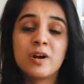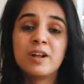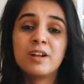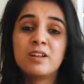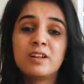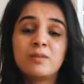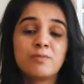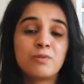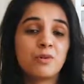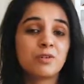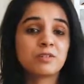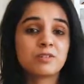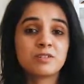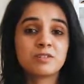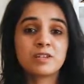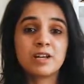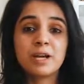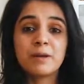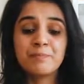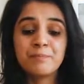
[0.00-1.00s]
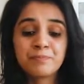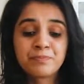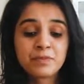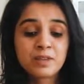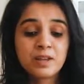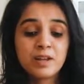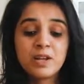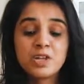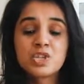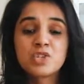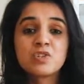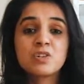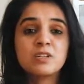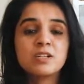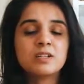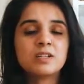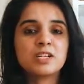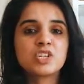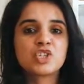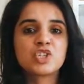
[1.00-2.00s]
at any point in time. It's
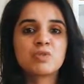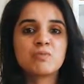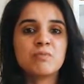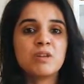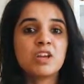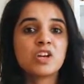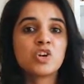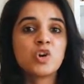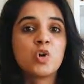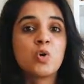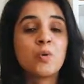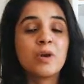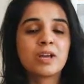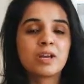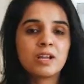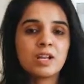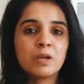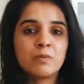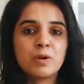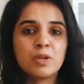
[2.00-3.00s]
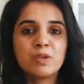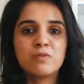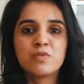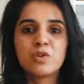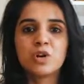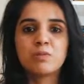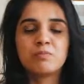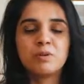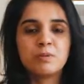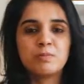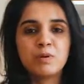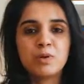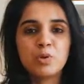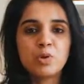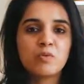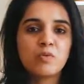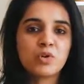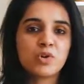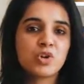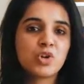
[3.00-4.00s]
really nice to make quickly when you've got people
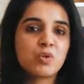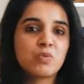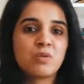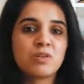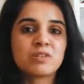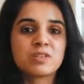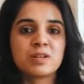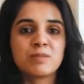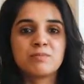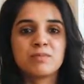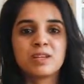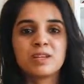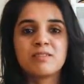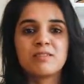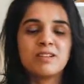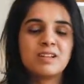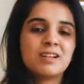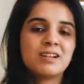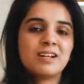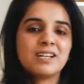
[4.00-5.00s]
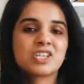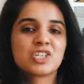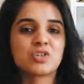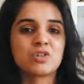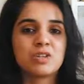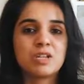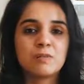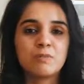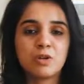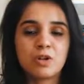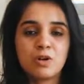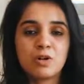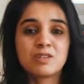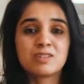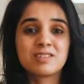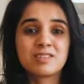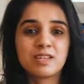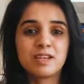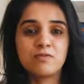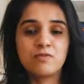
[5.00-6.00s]
over or you want something really nice to nibble on,
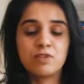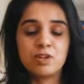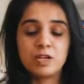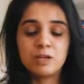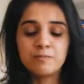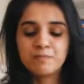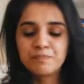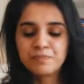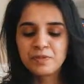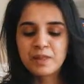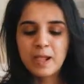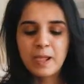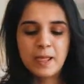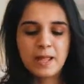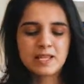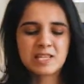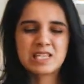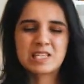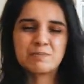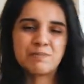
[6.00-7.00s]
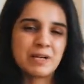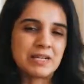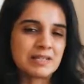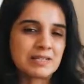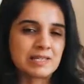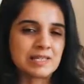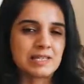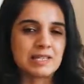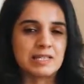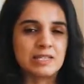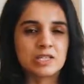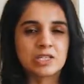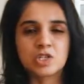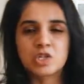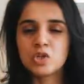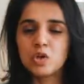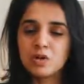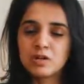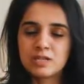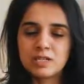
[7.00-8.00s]
savory. It's spicy, it's
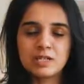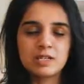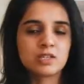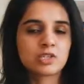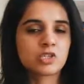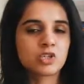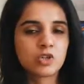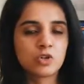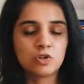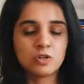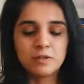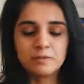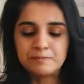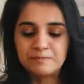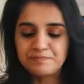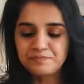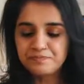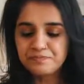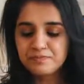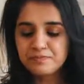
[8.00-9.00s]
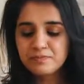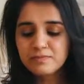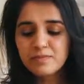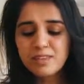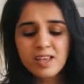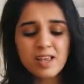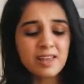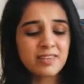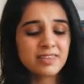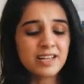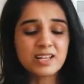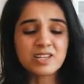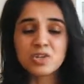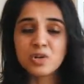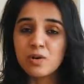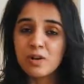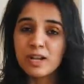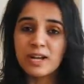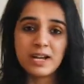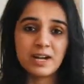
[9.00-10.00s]
salty, it's good. That's
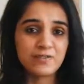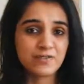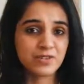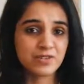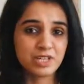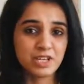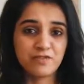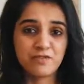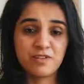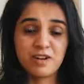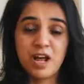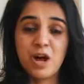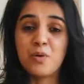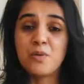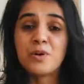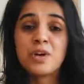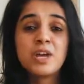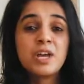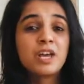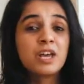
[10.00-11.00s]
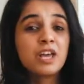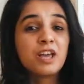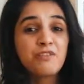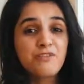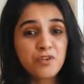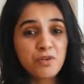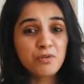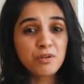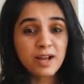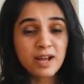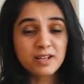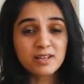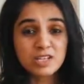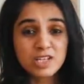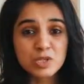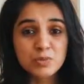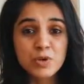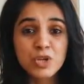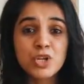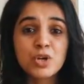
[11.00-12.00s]
all I have to say for now. If you like
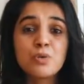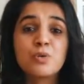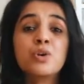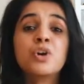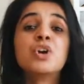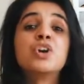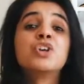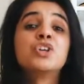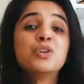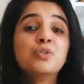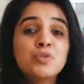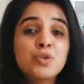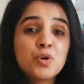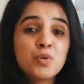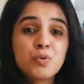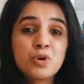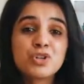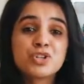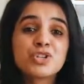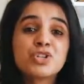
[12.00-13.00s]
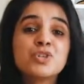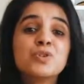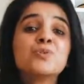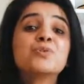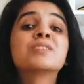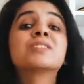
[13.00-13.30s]
this video, you know what to do.